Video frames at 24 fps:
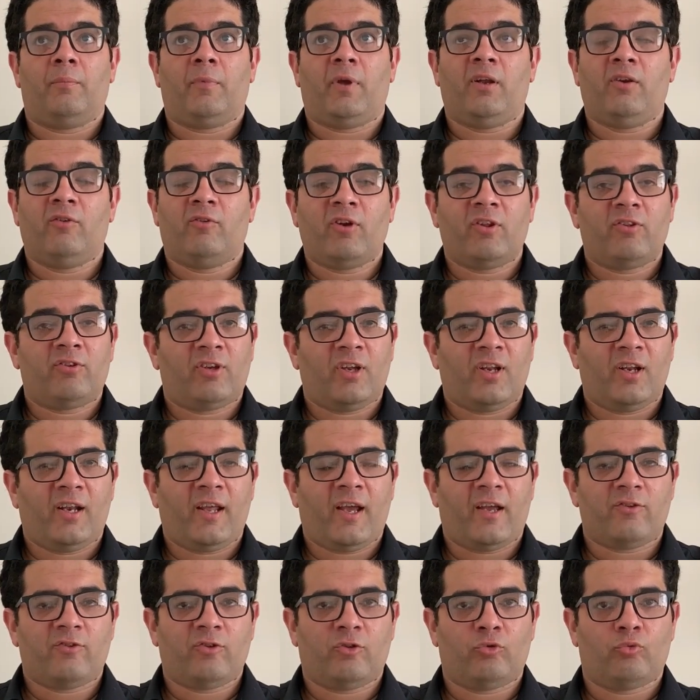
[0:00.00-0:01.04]
Interestingly,
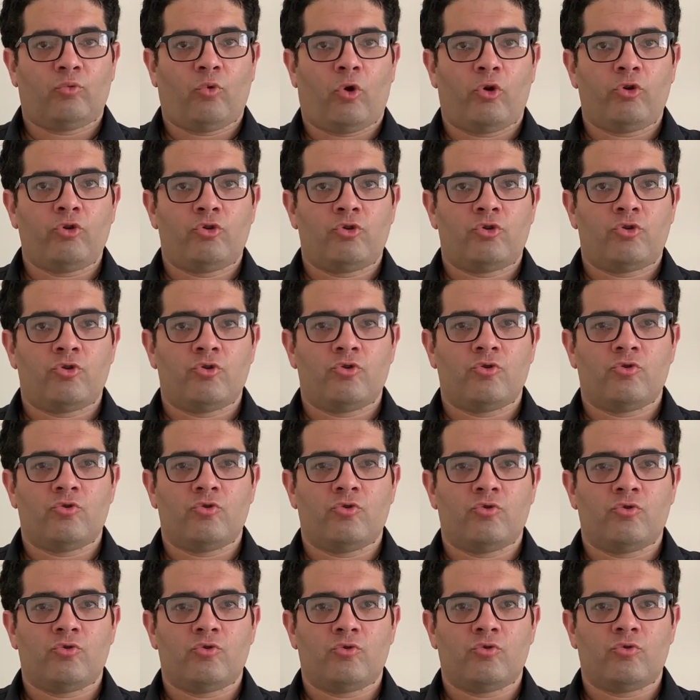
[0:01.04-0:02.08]
I just want
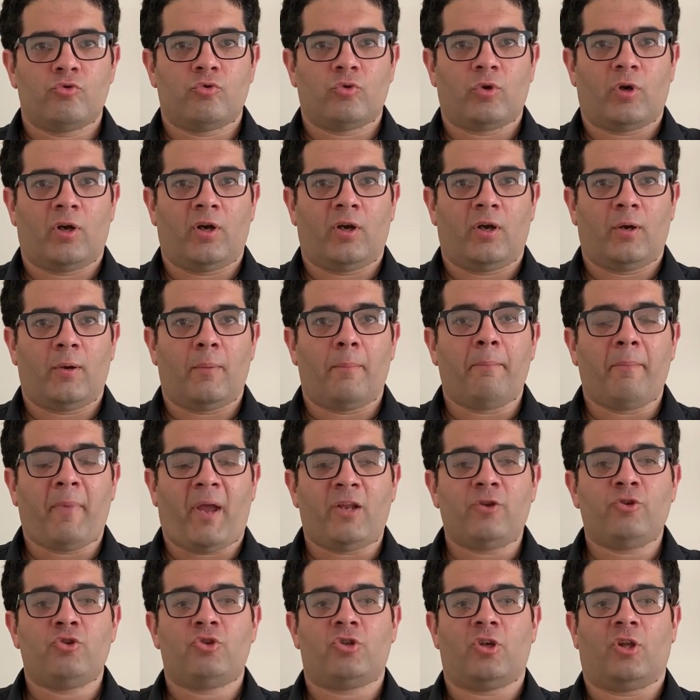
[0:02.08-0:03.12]
to
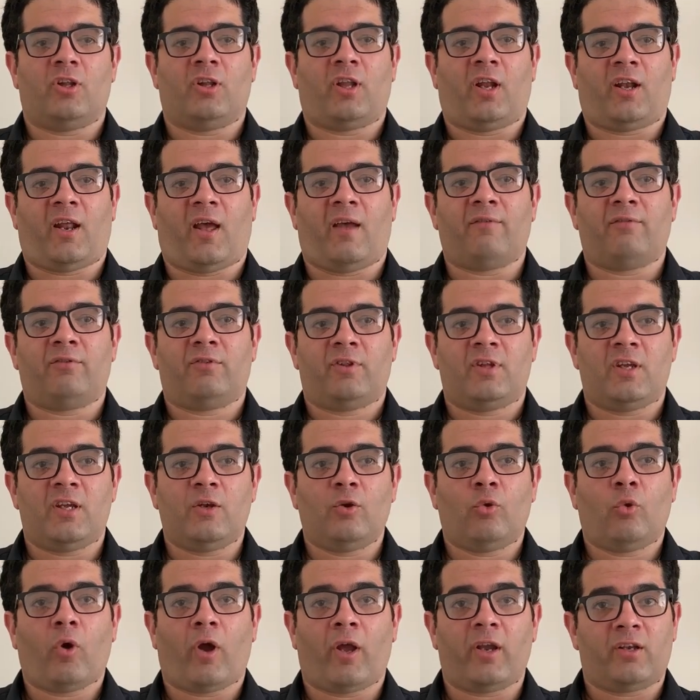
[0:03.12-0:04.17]
mention that I've
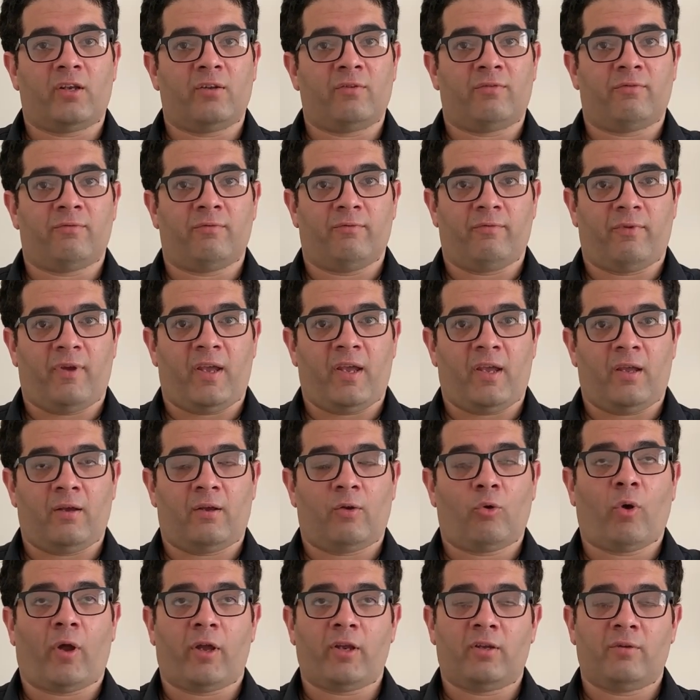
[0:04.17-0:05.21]
seen quite
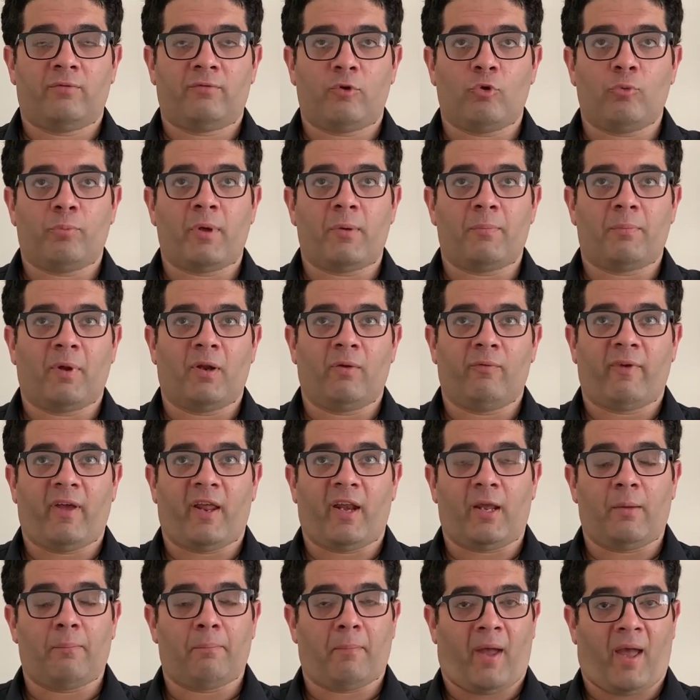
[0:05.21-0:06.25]
a few people
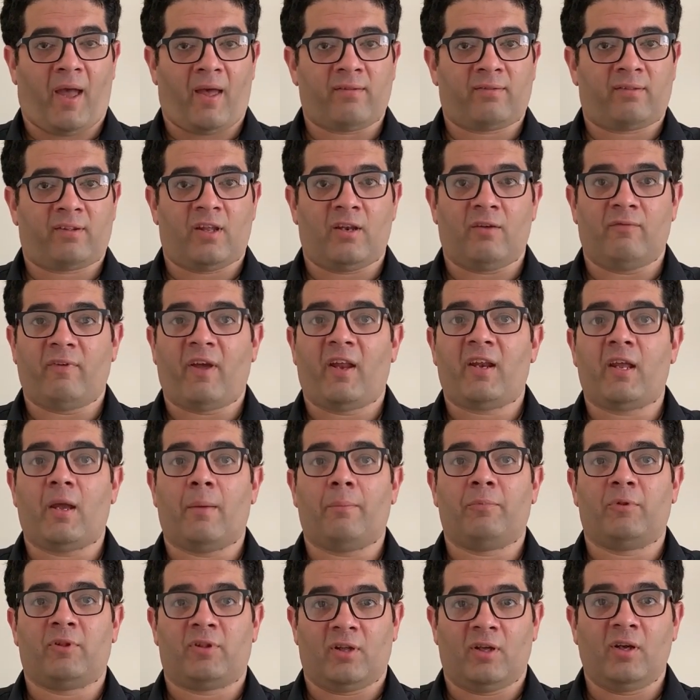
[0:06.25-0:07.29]
wearing masks in very
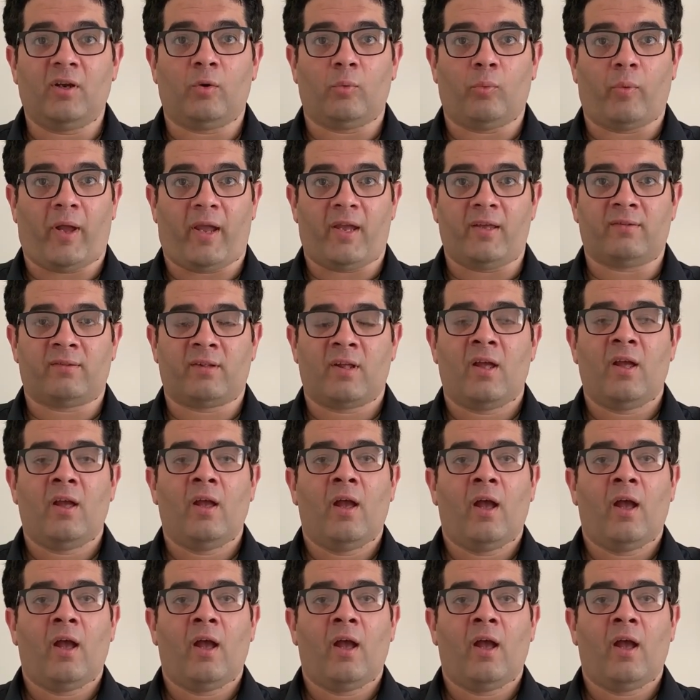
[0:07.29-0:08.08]
absurd ways.